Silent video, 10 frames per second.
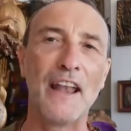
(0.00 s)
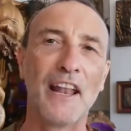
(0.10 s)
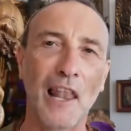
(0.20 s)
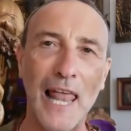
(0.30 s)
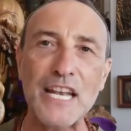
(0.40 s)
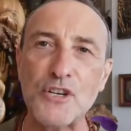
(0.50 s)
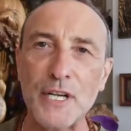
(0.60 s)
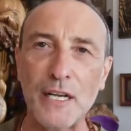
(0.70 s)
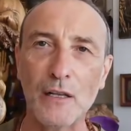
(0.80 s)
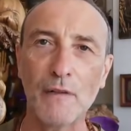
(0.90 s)
an
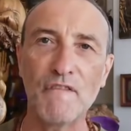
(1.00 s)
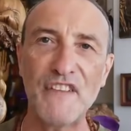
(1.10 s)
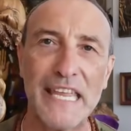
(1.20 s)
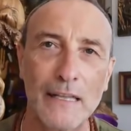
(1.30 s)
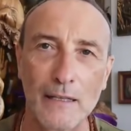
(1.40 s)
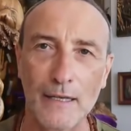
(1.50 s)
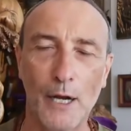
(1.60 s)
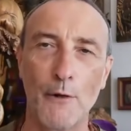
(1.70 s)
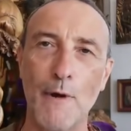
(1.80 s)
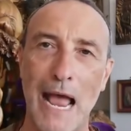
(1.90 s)
electrical field
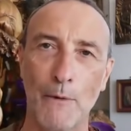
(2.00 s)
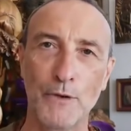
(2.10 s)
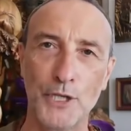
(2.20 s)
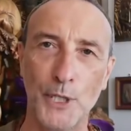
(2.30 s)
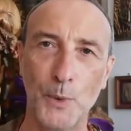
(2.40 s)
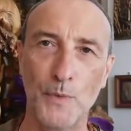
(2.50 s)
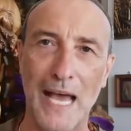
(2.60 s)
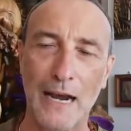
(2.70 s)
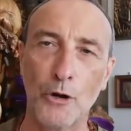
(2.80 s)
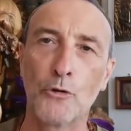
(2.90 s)
around you
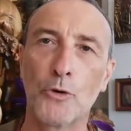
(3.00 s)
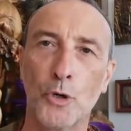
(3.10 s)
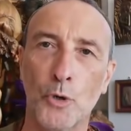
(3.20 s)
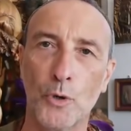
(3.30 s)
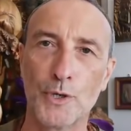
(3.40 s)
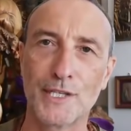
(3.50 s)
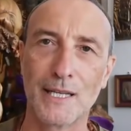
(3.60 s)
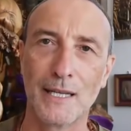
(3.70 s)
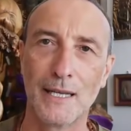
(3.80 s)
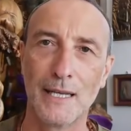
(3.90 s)
that grows